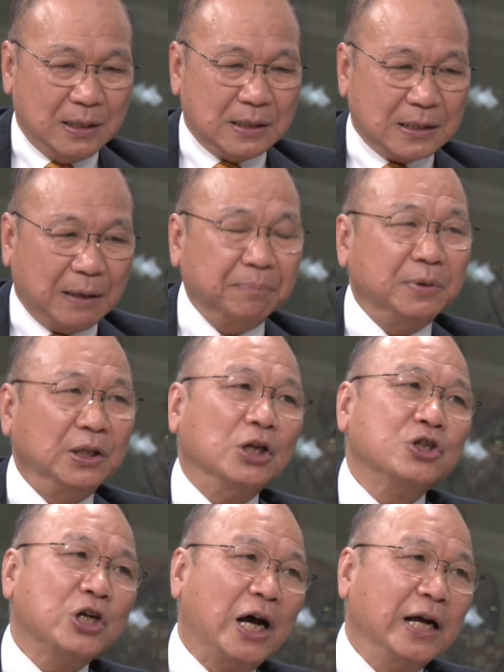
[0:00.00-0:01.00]
something
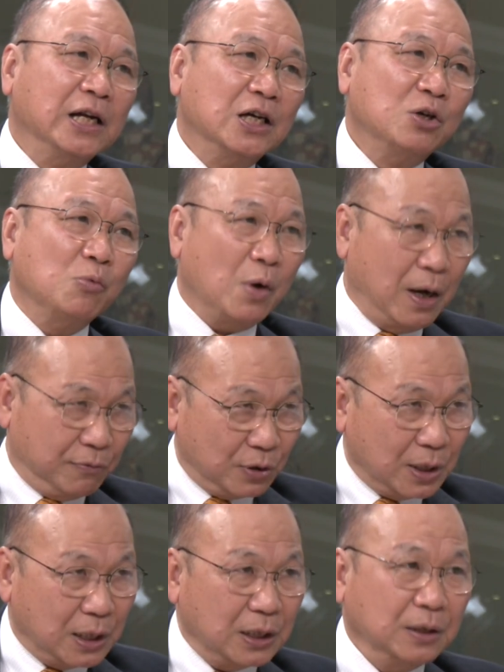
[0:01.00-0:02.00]
that China will have to
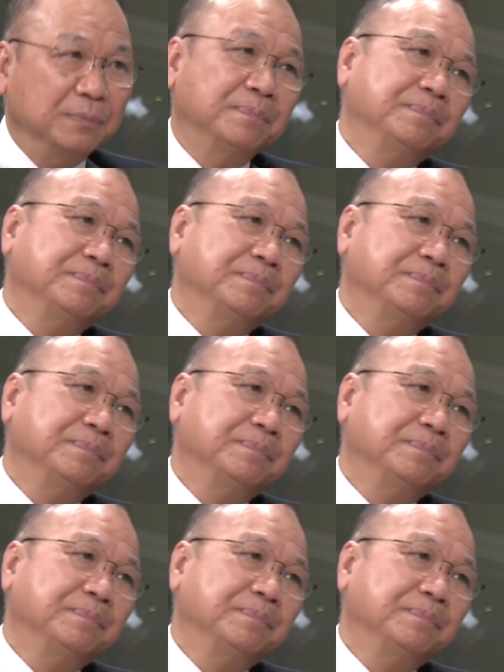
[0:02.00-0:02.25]
earn.